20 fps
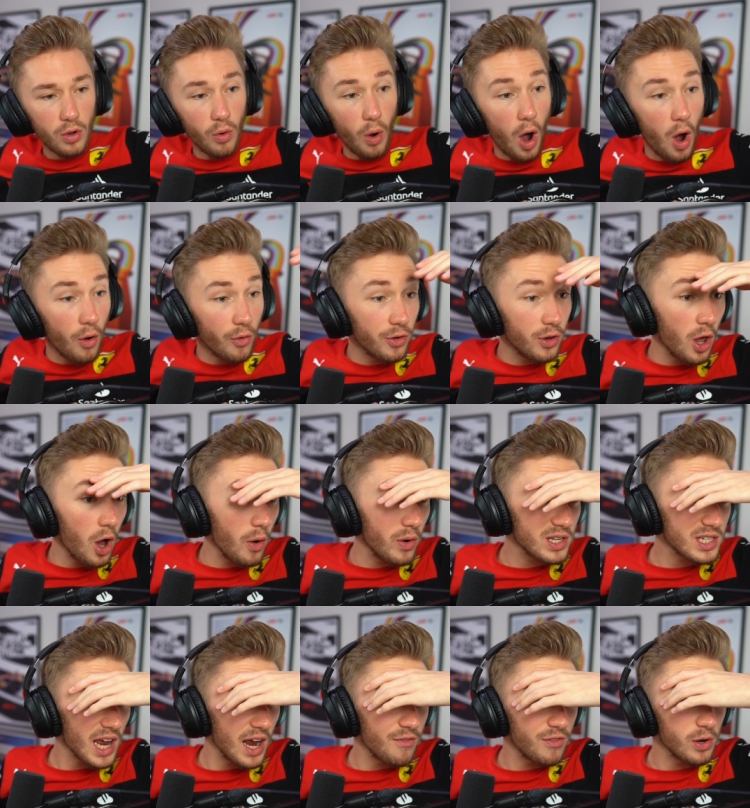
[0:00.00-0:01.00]
Oh no,
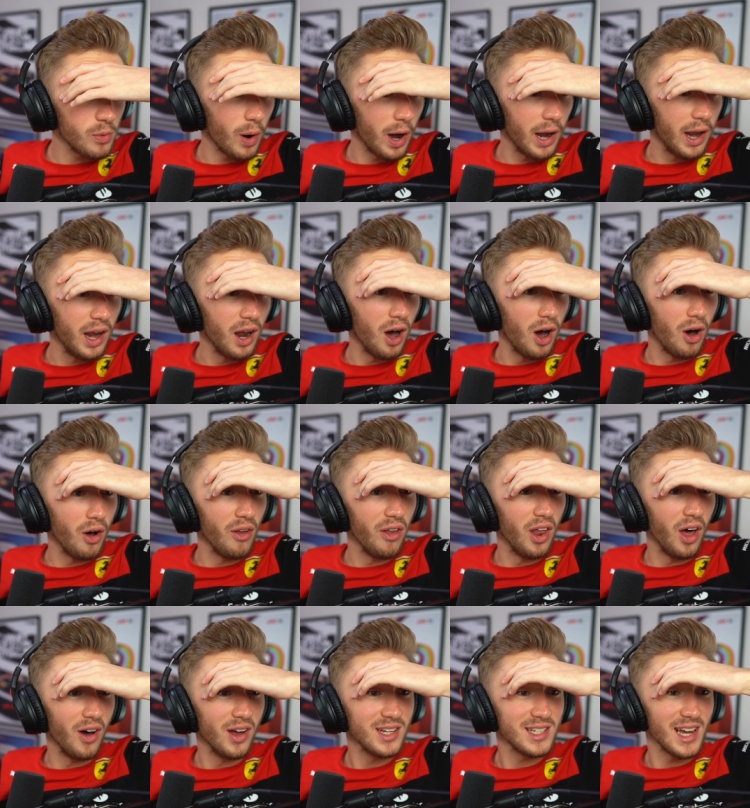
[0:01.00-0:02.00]
it's everyone. Oh
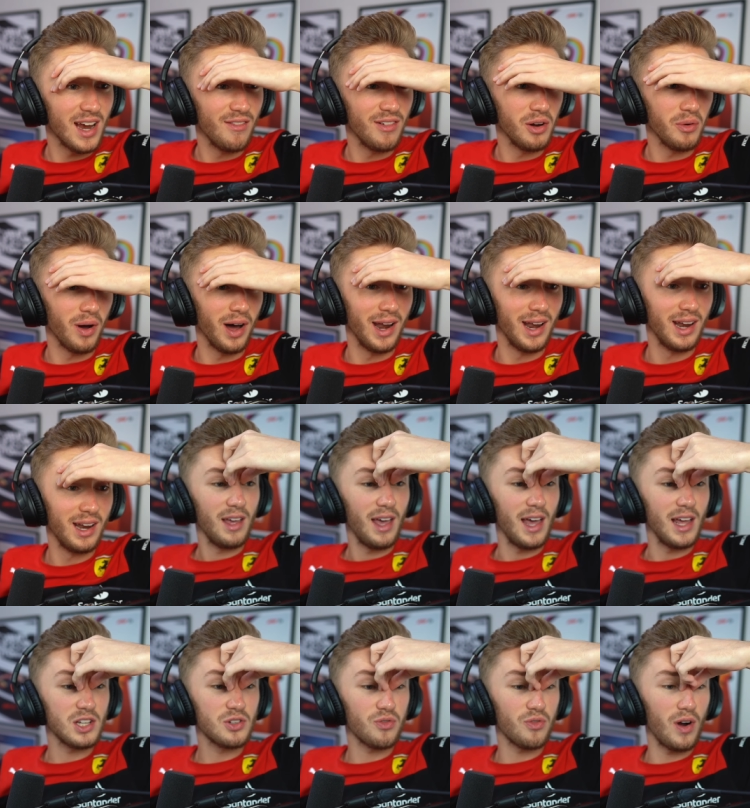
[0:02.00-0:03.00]
no, it's everyone.
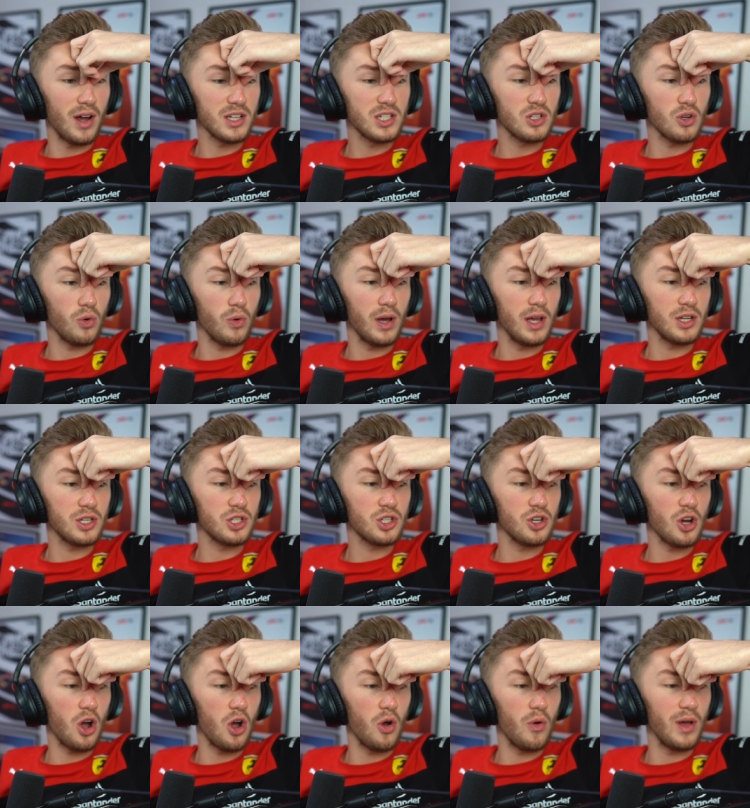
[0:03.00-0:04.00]
It's Russell, it's
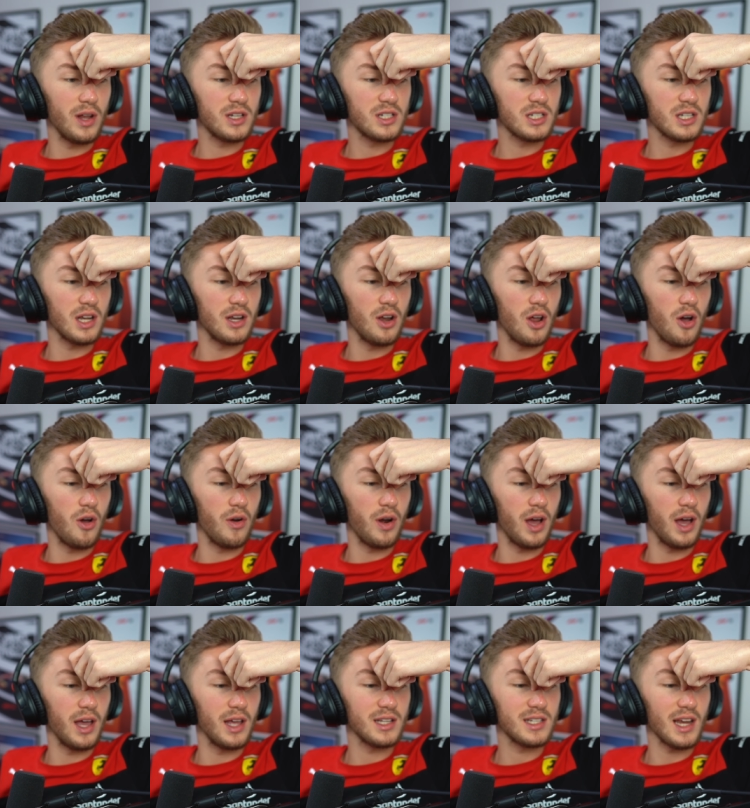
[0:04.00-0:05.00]
Zhou, it's
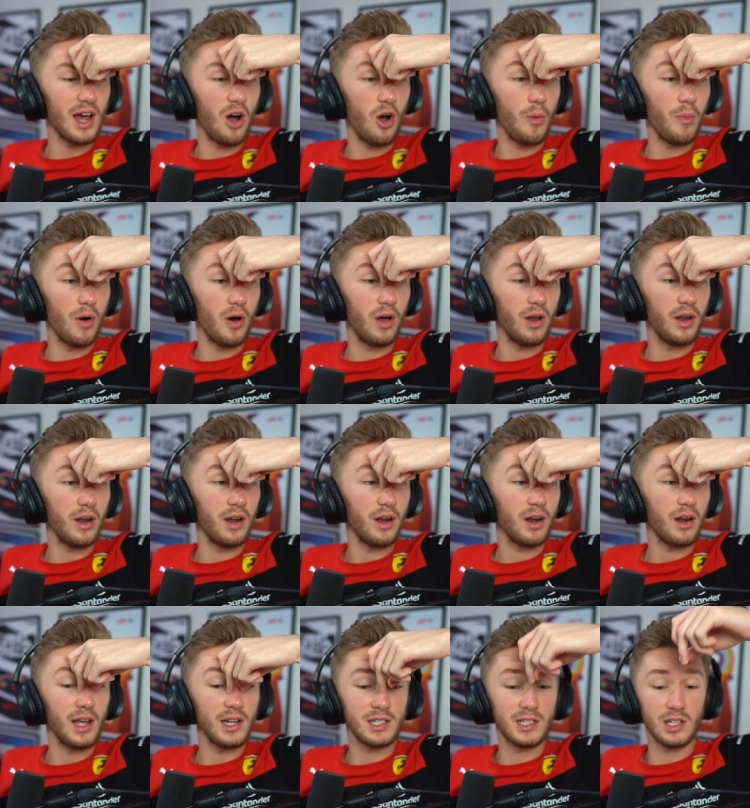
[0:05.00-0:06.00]
Tsunoda, it's
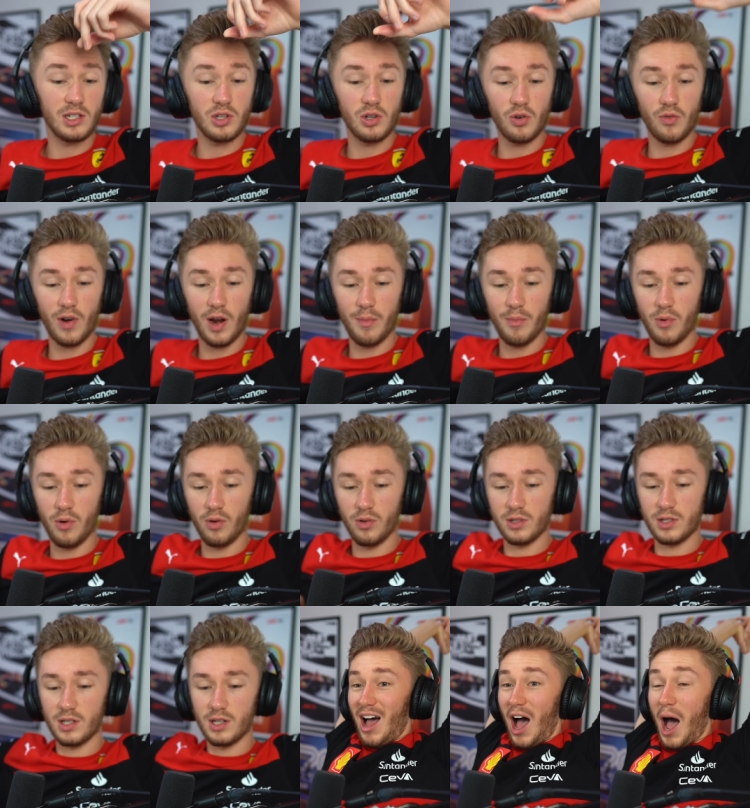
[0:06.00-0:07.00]
Albon, it's the two Red
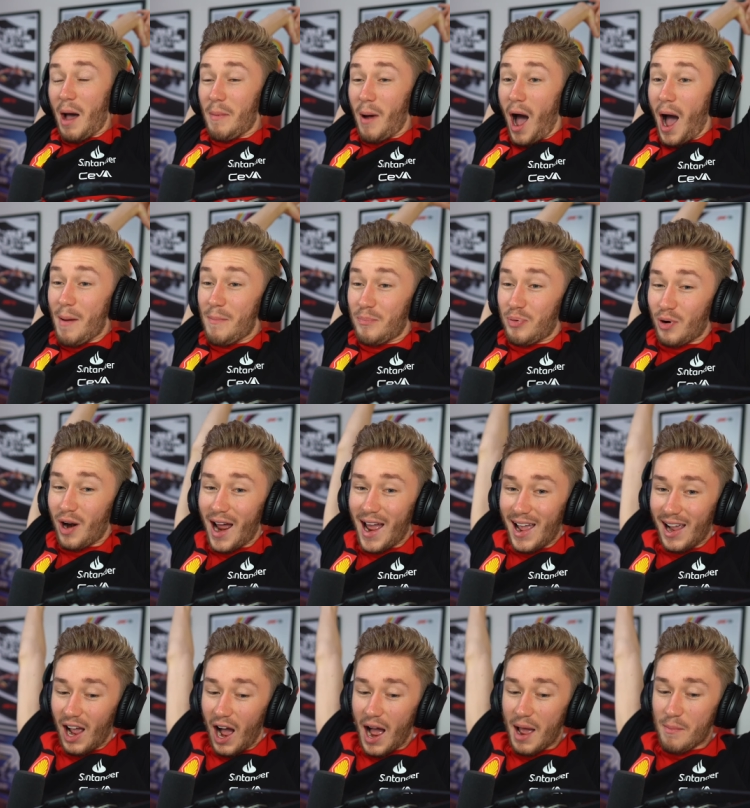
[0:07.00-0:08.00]
Bulls. I'm, I'm
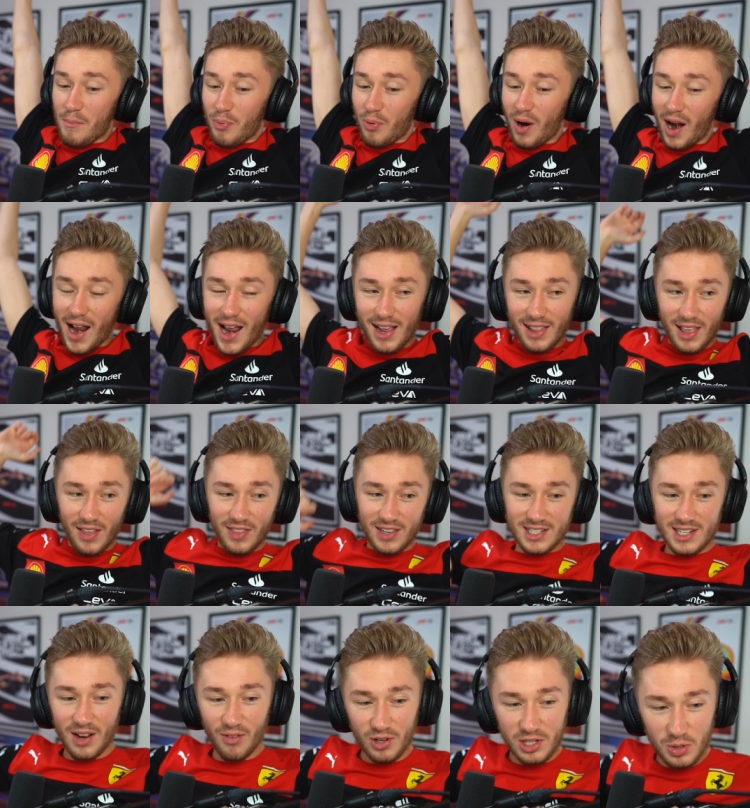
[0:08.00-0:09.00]
praying, I'm praying that
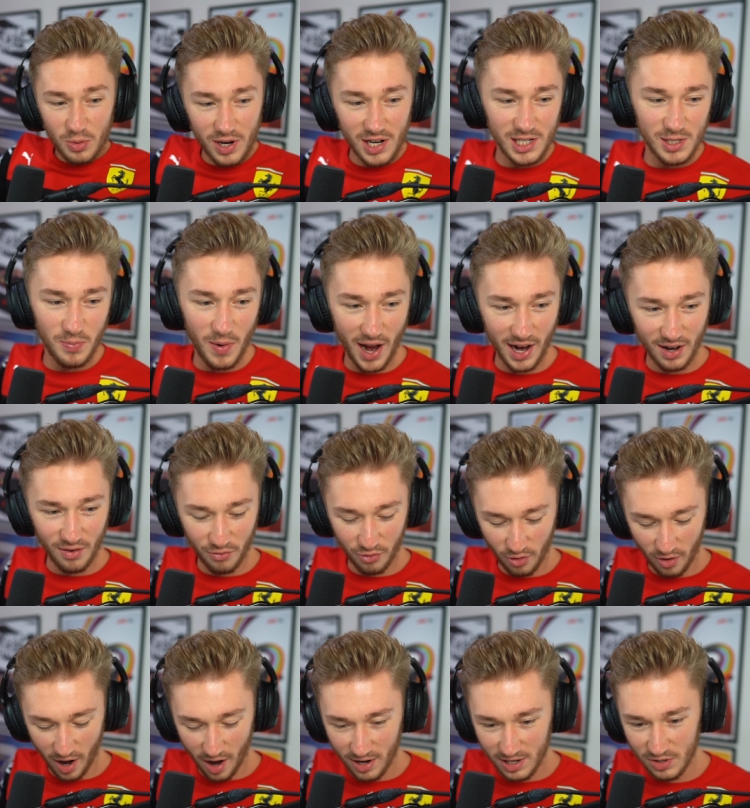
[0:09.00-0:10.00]
this swings back in
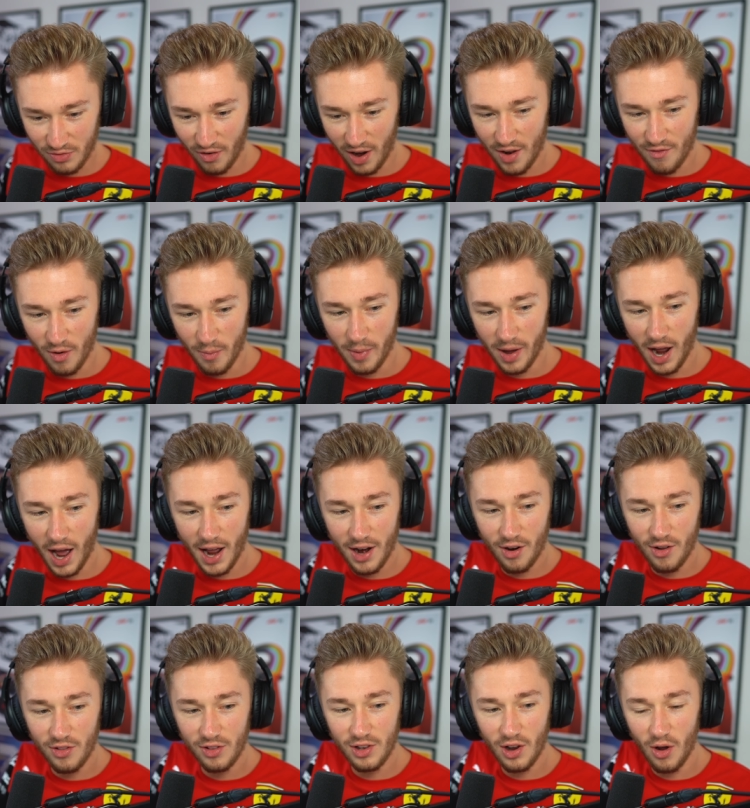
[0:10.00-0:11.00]
Ferrari's favor, but I
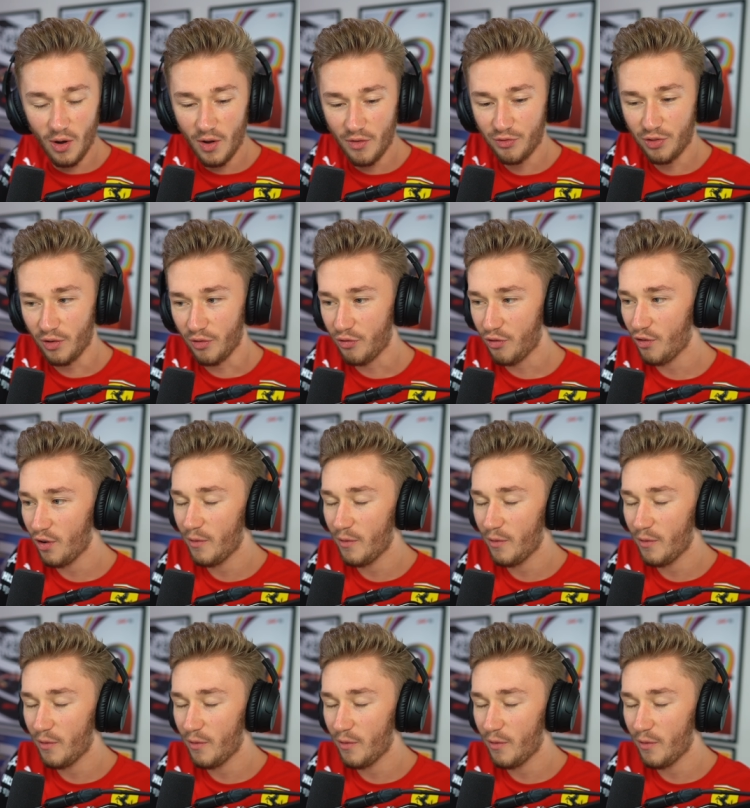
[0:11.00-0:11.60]
don't know if the